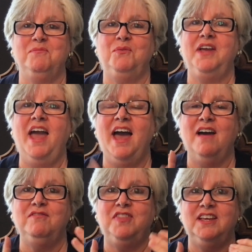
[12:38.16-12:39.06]
We
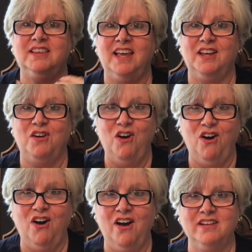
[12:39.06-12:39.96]
have the Atlanta
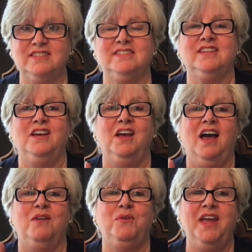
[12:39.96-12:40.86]
Hawks.
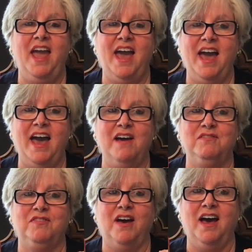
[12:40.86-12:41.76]
We
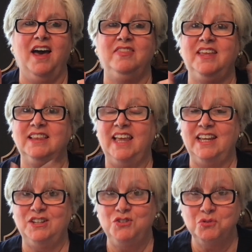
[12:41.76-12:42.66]
have the
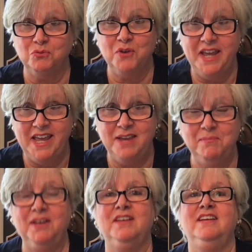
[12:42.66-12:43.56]
Atlanta
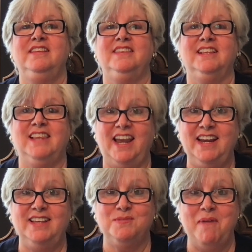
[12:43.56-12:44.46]
Dream, the
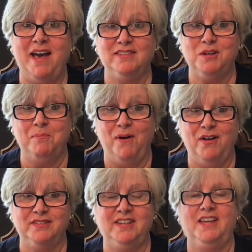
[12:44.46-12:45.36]
ladies
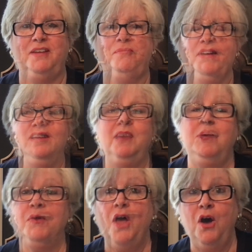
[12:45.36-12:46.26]
basketball team. We
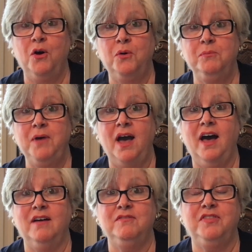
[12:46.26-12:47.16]
were the home
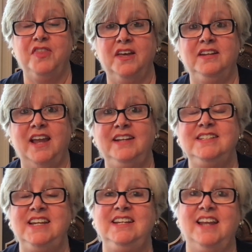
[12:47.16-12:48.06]
of the
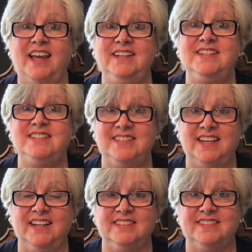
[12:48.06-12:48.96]

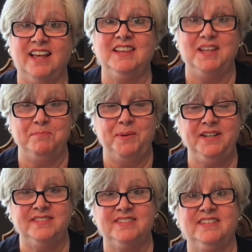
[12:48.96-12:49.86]
1996
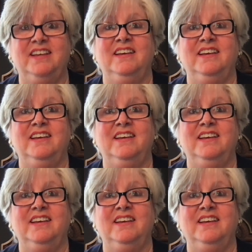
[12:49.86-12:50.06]
Olympics,